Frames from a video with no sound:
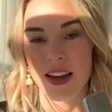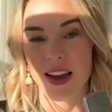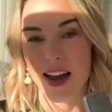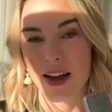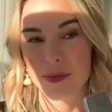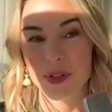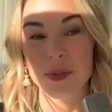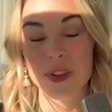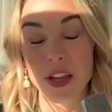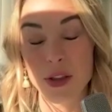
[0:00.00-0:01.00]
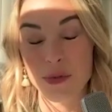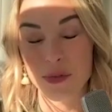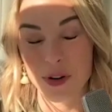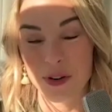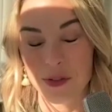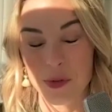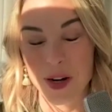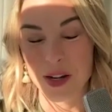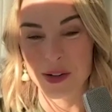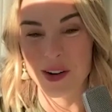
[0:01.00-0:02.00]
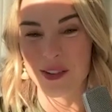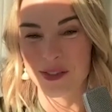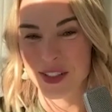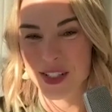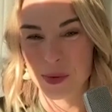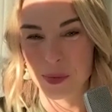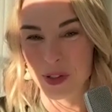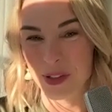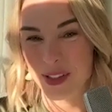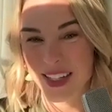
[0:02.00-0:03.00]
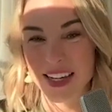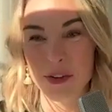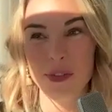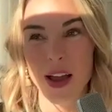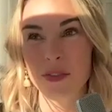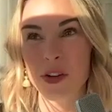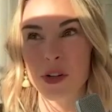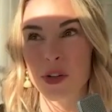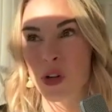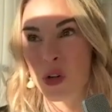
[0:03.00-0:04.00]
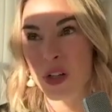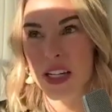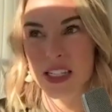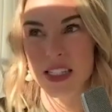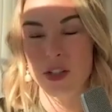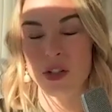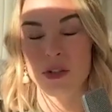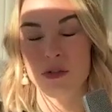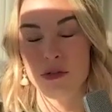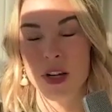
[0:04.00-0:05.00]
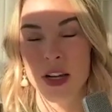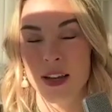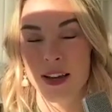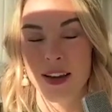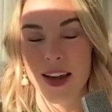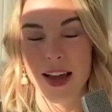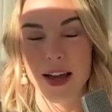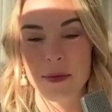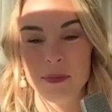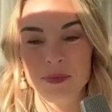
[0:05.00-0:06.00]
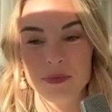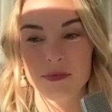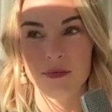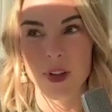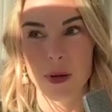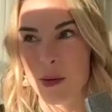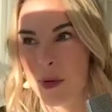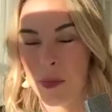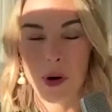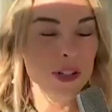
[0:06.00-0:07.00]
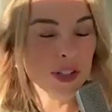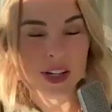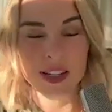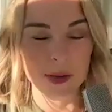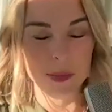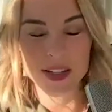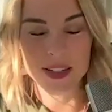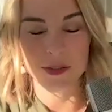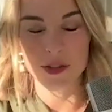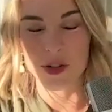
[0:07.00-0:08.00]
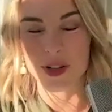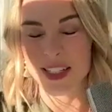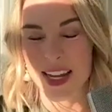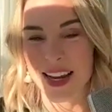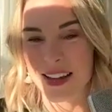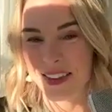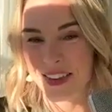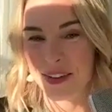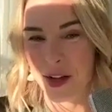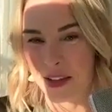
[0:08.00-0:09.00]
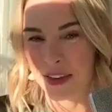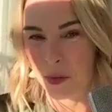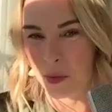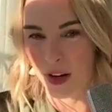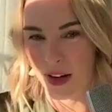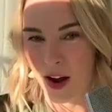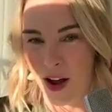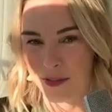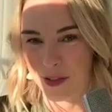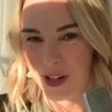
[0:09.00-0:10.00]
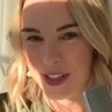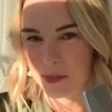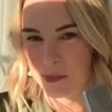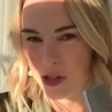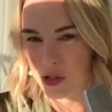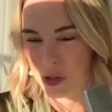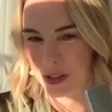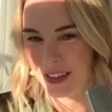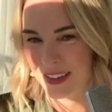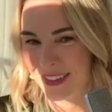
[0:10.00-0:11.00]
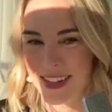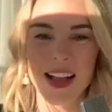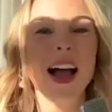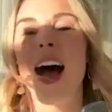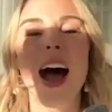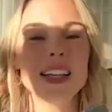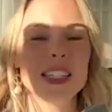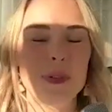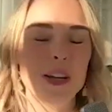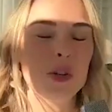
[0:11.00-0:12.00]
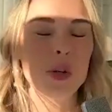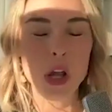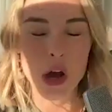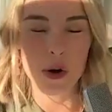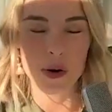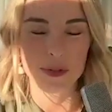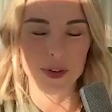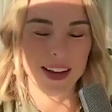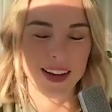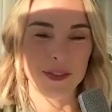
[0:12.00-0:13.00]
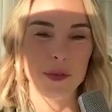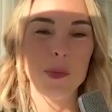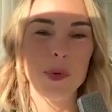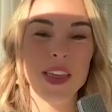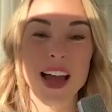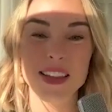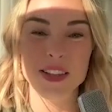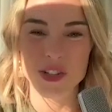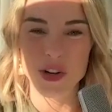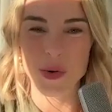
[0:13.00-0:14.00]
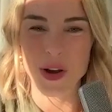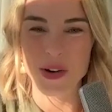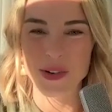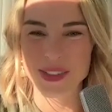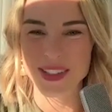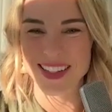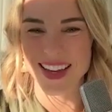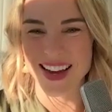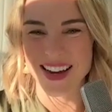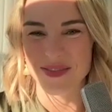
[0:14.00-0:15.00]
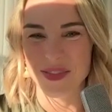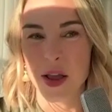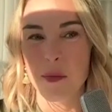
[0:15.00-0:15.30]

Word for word: Um, so thank you for for what you're offering to the world. And if ever you're curious to um, maybe purchase a piece of Juunaday, I I think we're going to offer a special a special code. Uh, we'll put that in the show notes. Um,